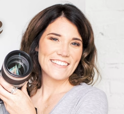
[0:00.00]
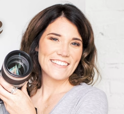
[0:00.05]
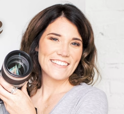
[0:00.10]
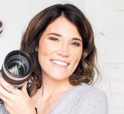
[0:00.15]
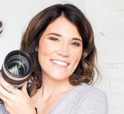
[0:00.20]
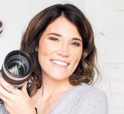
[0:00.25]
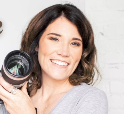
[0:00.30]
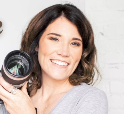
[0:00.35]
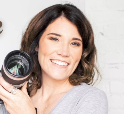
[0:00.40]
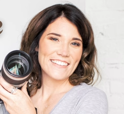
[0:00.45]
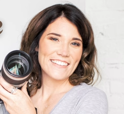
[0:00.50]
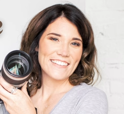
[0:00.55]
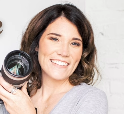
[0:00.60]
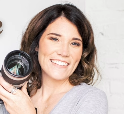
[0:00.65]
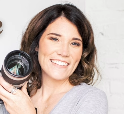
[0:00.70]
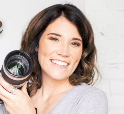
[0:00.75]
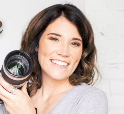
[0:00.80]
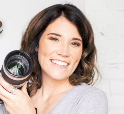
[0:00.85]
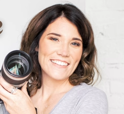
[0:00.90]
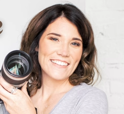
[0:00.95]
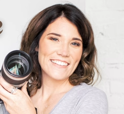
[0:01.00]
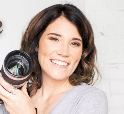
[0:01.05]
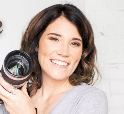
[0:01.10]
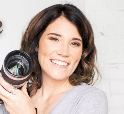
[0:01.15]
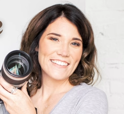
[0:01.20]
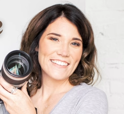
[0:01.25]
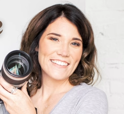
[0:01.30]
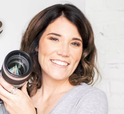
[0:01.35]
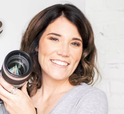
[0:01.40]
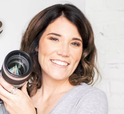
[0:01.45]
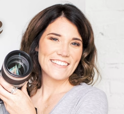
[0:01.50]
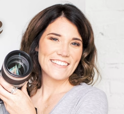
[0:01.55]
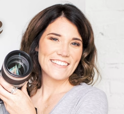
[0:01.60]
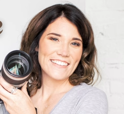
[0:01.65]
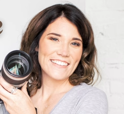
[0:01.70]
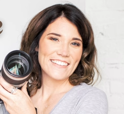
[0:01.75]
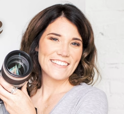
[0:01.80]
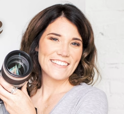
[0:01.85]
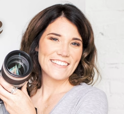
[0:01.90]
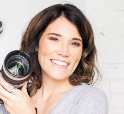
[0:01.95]

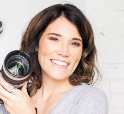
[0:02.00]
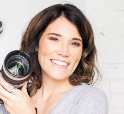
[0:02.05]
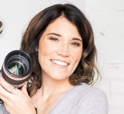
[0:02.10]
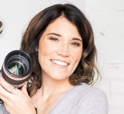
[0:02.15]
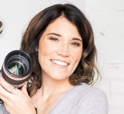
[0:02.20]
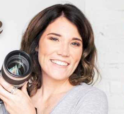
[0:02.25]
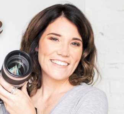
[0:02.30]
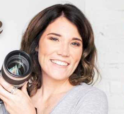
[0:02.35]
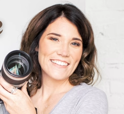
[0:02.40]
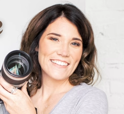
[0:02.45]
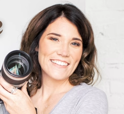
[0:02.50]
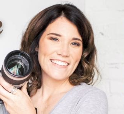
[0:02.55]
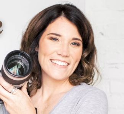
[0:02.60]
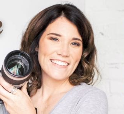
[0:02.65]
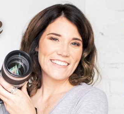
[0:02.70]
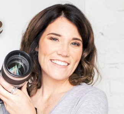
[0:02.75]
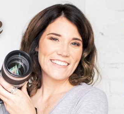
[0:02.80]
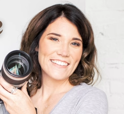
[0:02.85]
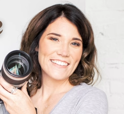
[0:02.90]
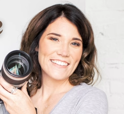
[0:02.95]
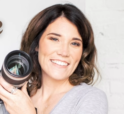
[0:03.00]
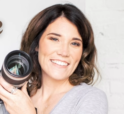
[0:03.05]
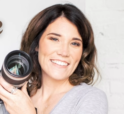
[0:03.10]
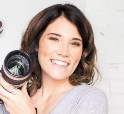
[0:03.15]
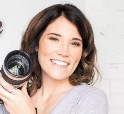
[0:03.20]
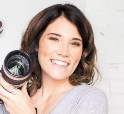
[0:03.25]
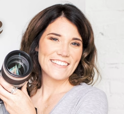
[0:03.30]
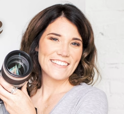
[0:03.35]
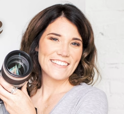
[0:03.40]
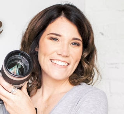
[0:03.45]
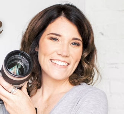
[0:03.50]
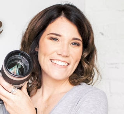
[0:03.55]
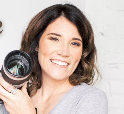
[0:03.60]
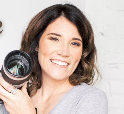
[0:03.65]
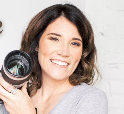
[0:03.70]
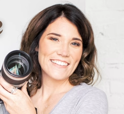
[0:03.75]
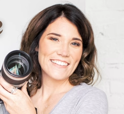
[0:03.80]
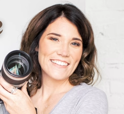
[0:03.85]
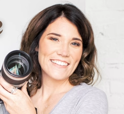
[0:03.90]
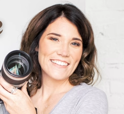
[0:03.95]

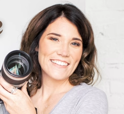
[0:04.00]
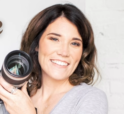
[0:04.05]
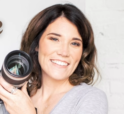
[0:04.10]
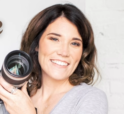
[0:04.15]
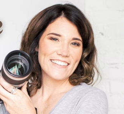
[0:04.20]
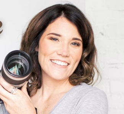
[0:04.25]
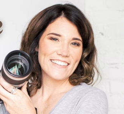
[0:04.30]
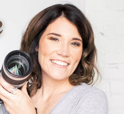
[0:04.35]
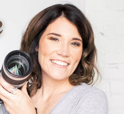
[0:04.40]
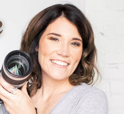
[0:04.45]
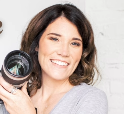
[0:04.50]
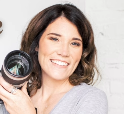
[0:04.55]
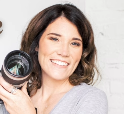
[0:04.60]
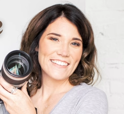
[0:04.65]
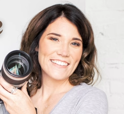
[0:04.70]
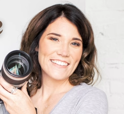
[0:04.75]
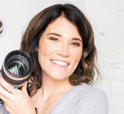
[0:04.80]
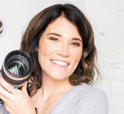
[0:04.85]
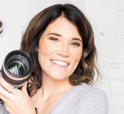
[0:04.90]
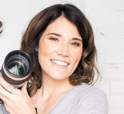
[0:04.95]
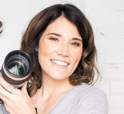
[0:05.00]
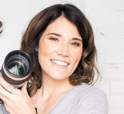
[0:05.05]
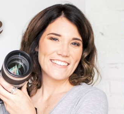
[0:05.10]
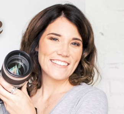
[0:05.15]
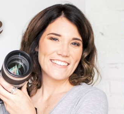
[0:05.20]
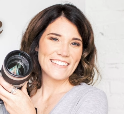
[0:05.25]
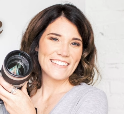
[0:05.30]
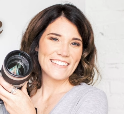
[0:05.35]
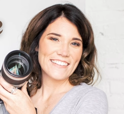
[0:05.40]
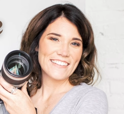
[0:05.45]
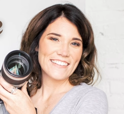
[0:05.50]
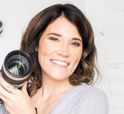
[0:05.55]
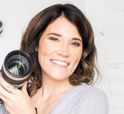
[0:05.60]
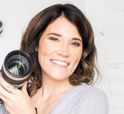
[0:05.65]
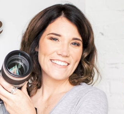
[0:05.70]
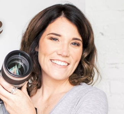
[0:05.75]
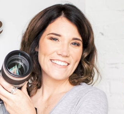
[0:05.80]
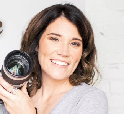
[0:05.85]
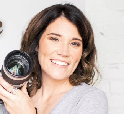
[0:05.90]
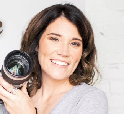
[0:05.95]

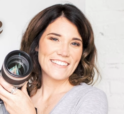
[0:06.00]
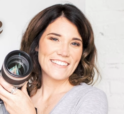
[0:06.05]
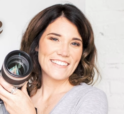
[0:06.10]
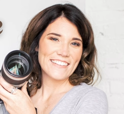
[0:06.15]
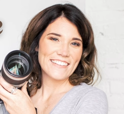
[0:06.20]
(no lip movement)